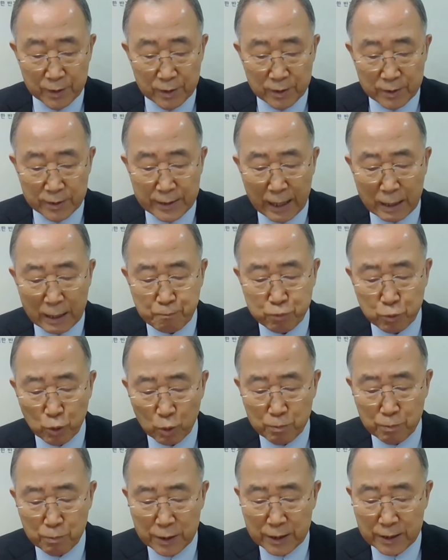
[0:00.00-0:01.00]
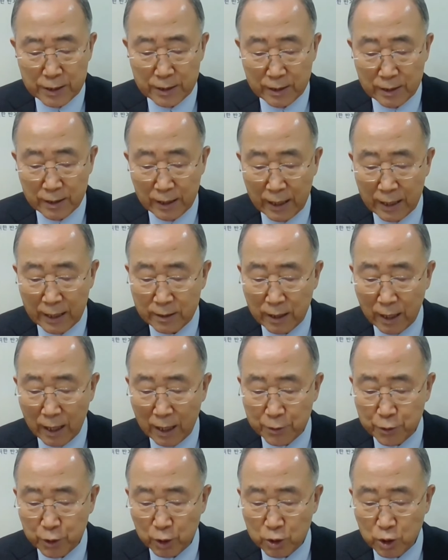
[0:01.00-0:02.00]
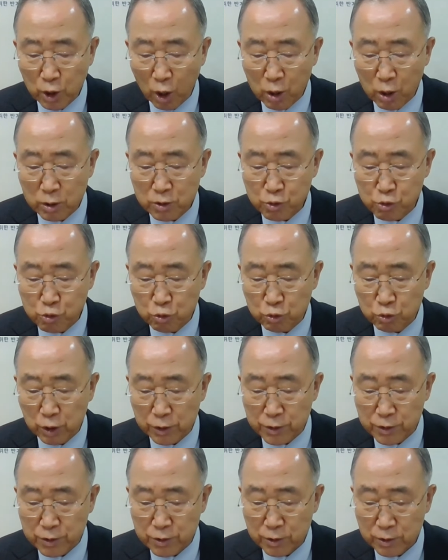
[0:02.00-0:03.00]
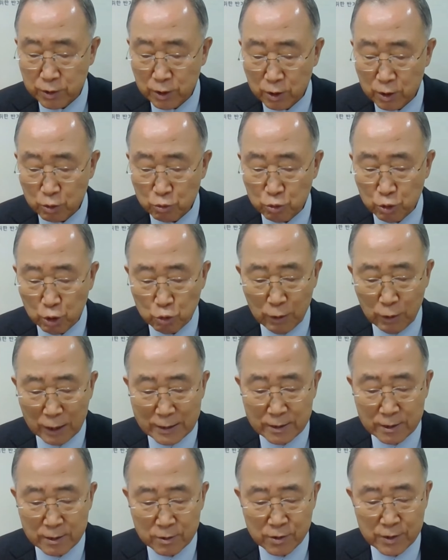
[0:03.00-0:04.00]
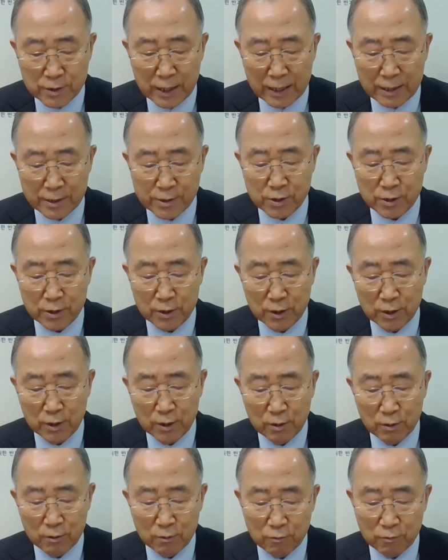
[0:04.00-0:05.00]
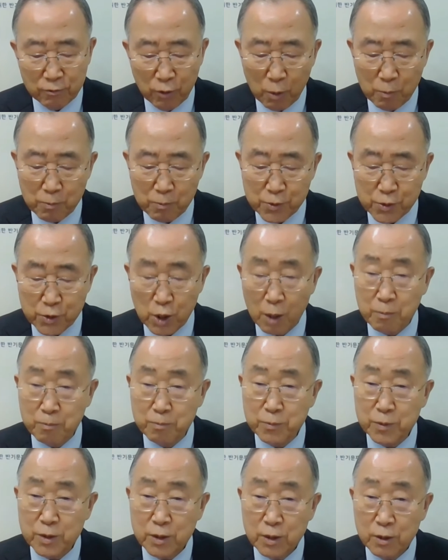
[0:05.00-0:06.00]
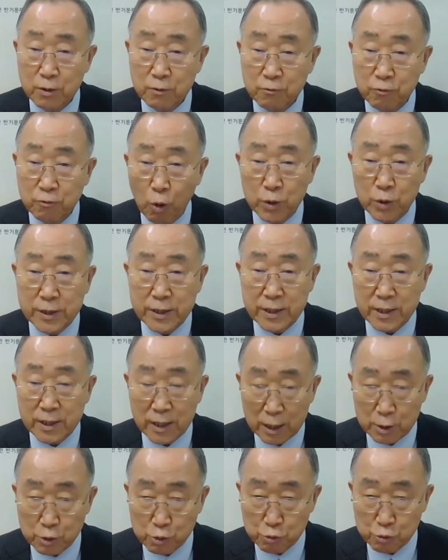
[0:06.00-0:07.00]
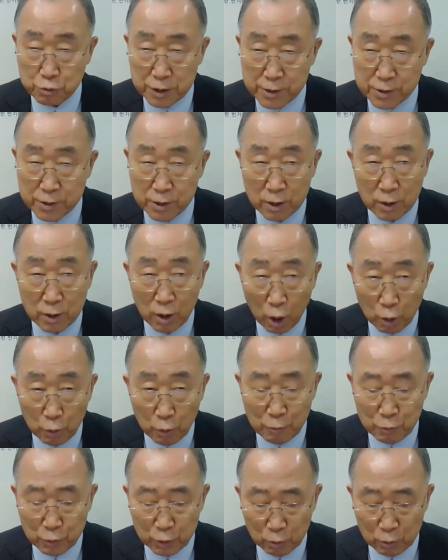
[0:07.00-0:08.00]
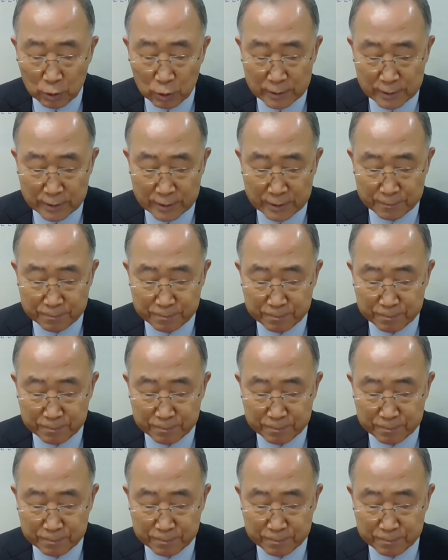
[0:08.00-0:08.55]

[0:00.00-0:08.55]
That brought me and other young students to the United States from some 40 countries around the world.